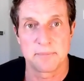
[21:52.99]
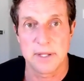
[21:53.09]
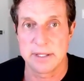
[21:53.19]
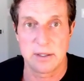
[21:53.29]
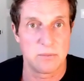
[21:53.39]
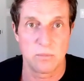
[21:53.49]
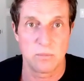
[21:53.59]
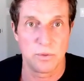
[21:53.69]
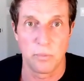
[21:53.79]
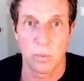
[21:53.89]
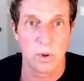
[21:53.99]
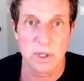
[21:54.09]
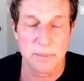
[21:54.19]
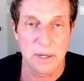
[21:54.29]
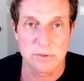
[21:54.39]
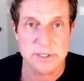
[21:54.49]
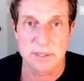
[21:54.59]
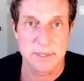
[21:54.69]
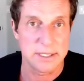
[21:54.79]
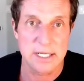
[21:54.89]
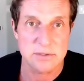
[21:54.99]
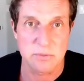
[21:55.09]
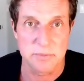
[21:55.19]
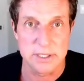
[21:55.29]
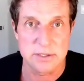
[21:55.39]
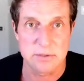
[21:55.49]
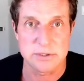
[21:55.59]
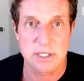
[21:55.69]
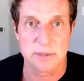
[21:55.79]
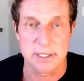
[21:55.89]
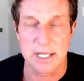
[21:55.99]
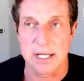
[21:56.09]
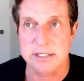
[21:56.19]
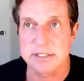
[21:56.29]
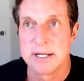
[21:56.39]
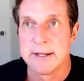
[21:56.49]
and then we'll worry about what's coming next when we get to what's coming next.